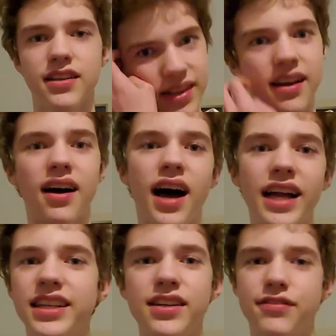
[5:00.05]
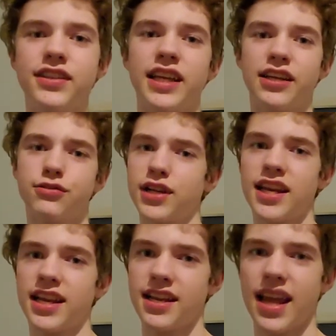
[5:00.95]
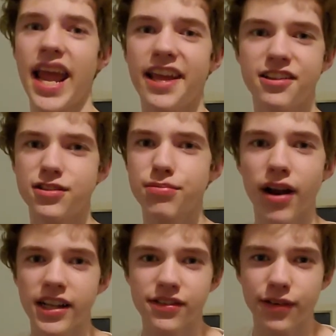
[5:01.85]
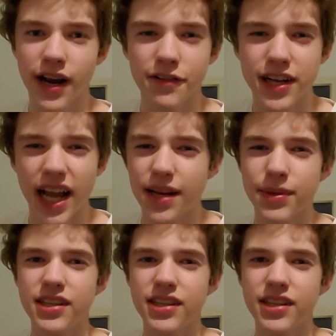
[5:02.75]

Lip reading: I didn't feel like creating 8 sprites for every enemy,